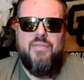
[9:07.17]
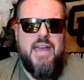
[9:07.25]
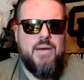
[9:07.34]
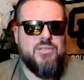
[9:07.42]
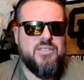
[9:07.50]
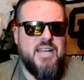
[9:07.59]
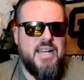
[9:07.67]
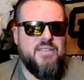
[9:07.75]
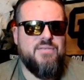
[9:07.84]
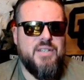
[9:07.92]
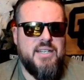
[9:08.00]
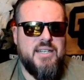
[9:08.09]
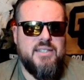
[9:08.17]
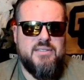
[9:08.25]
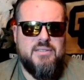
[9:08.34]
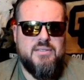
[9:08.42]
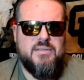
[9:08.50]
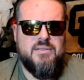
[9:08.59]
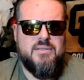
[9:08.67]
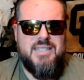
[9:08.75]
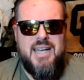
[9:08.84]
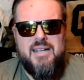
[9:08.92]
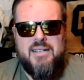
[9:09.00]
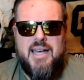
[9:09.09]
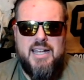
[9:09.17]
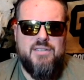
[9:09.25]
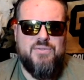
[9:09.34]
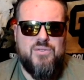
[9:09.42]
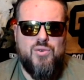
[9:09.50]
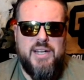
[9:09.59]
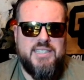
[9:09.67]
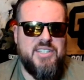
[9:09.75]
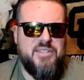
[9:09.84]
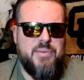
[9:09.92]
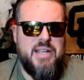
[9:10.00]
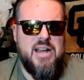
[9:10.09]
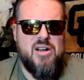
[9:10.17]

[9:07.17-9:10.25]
That was kind of crazy to me.